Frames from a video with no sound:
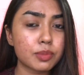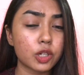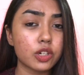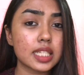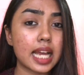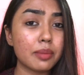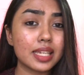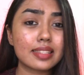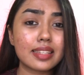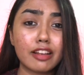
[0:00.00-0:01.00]
because I
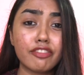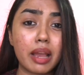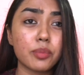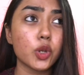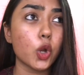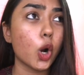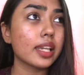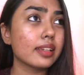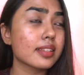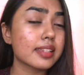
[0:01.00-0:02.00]
myself am
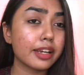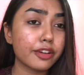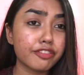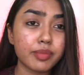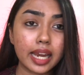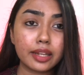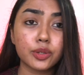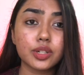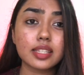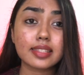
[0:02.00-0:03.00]
not in a state of
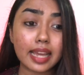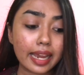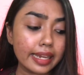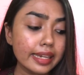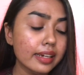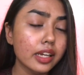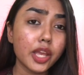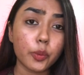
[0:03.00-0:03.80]
mind to decide